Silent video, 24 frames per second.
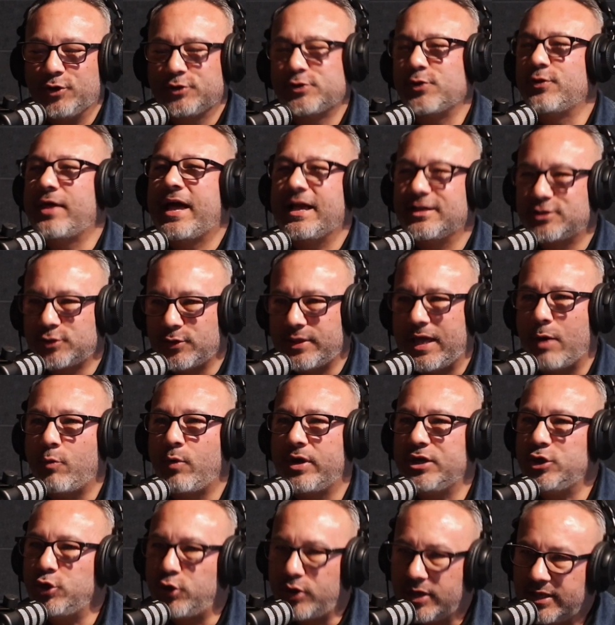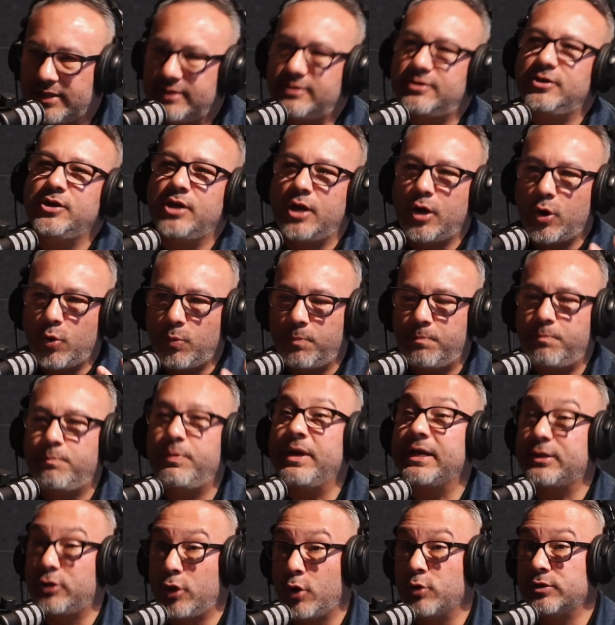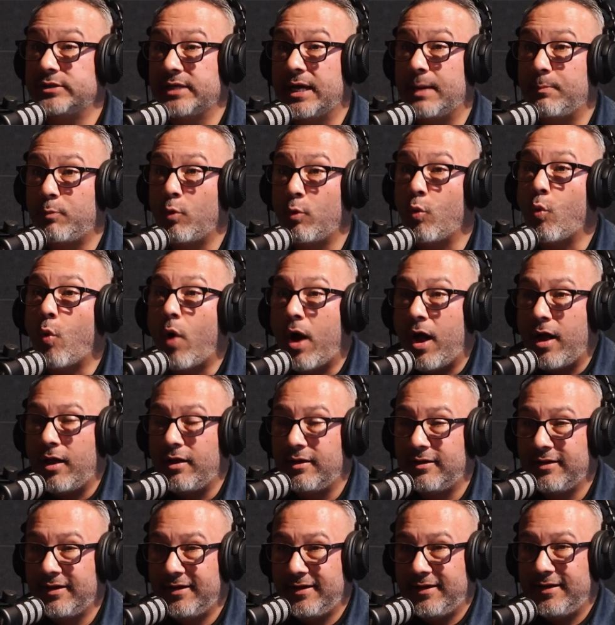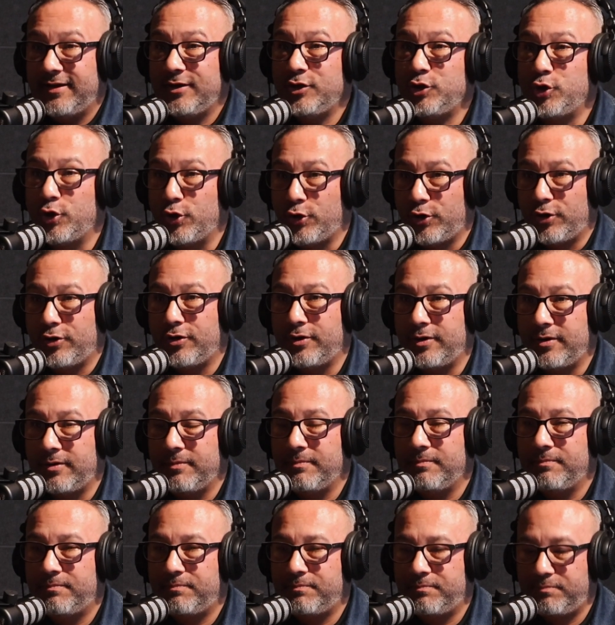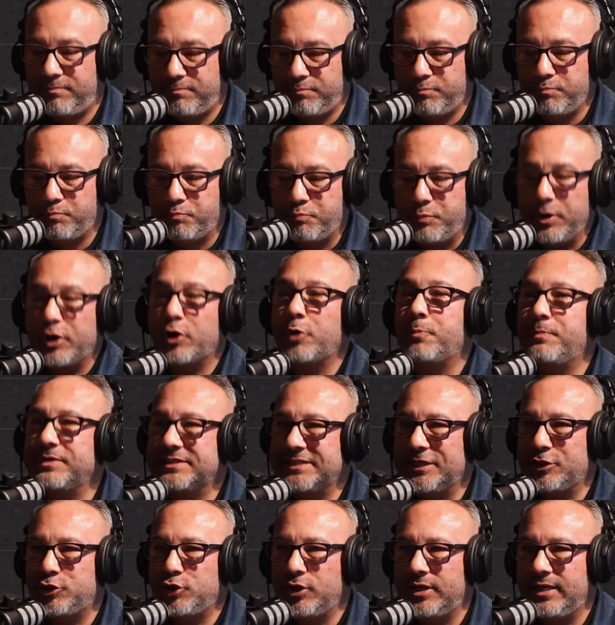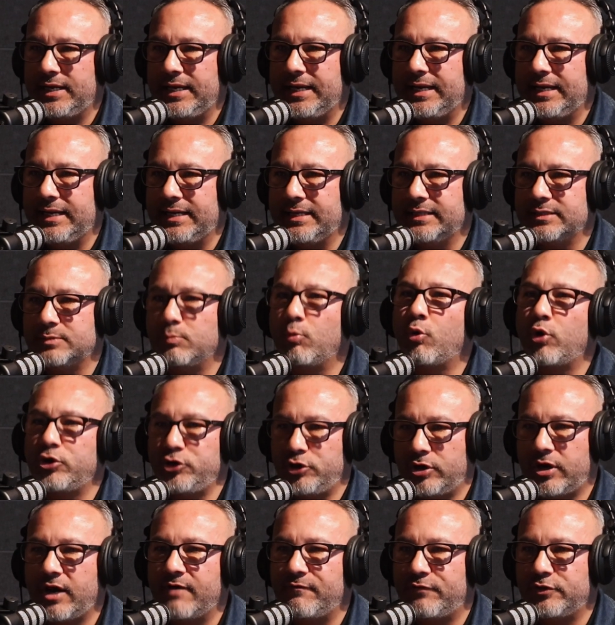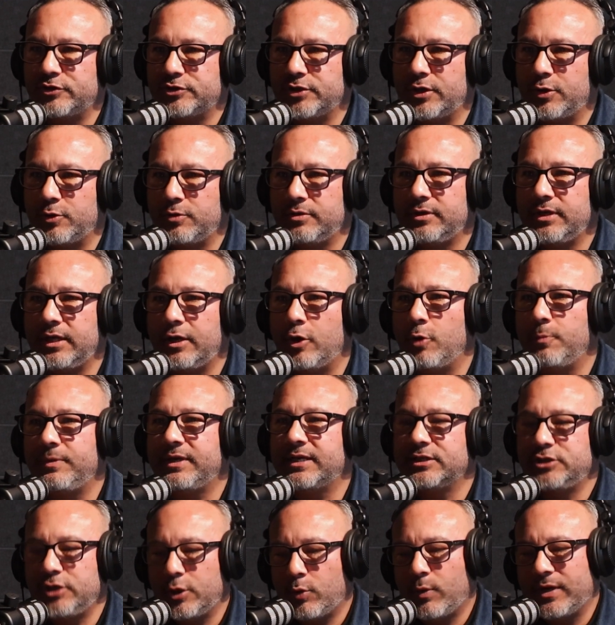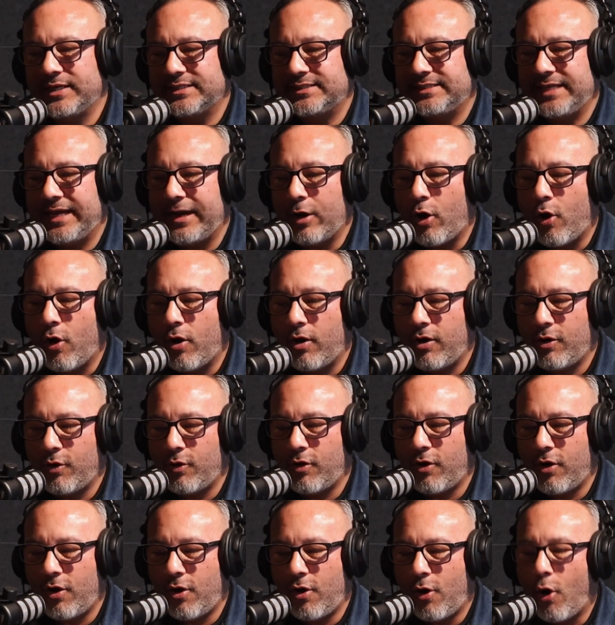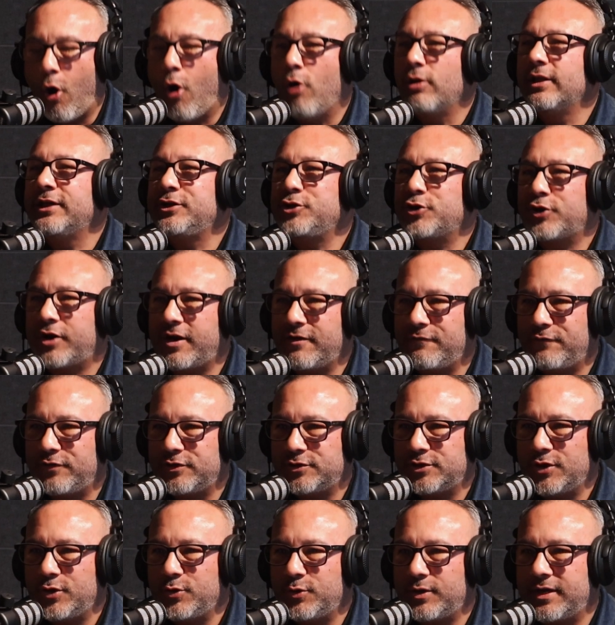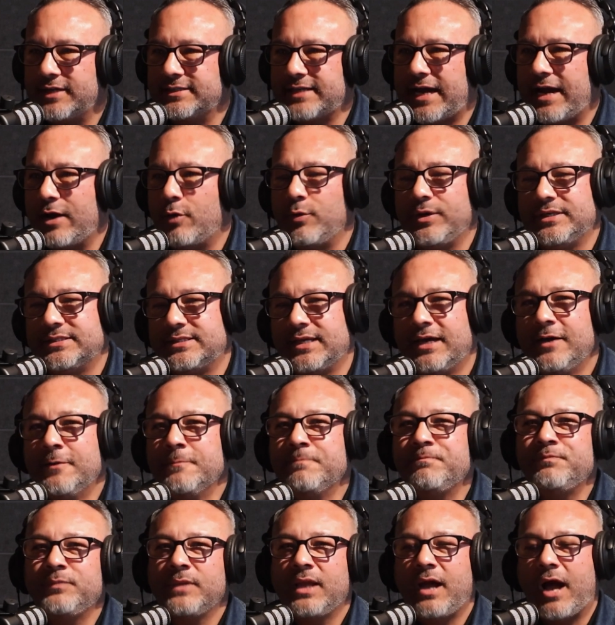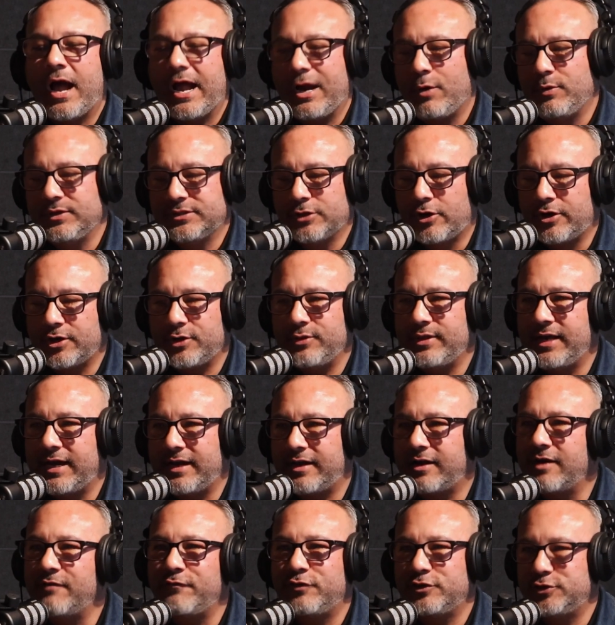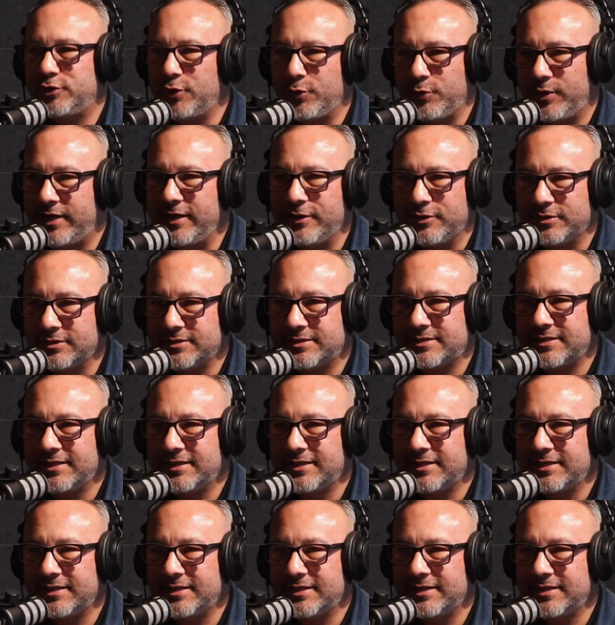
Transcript: So that way you could, pick those up while your bigger position is more in your comfort zone, because you don't want to stay all in your comfort zone. Because I always argue that comfort zone kills.